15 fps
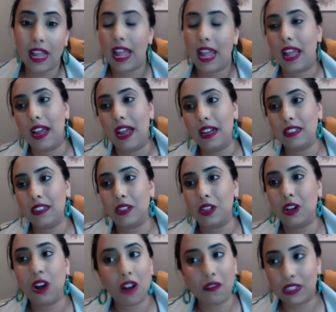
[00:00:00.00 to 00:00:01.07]
And the
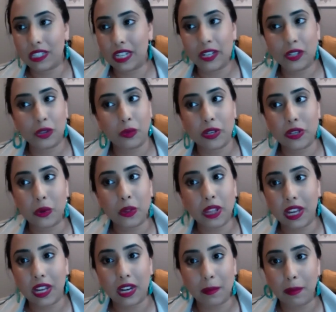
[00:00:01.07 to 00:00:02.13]
conversation was only
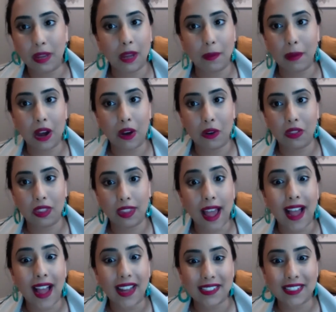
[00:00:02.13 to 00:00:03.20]
going to be about
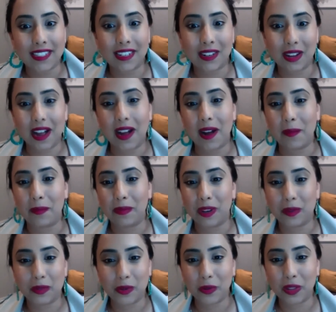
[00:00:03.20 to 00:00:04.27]
that. Um, and
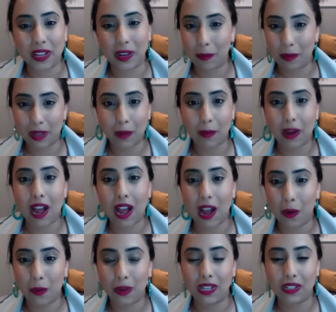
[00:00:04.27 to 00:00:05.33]
it was only going to be about
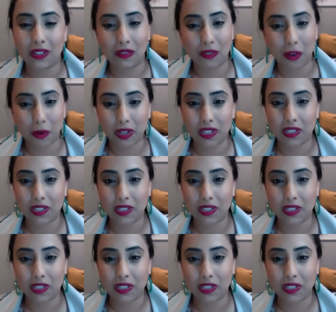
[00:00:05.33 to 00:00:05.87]
how we need to focus